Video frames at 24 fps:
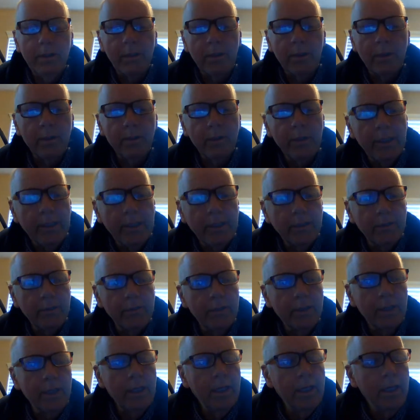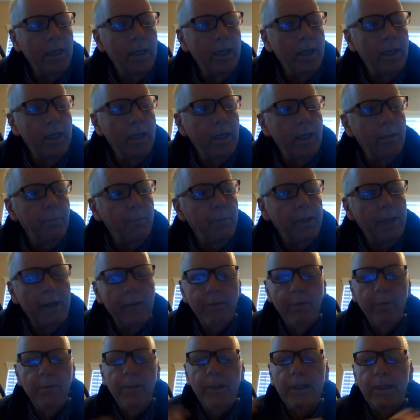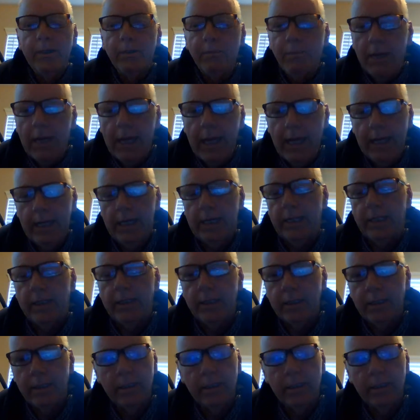there is. But everybody's mad.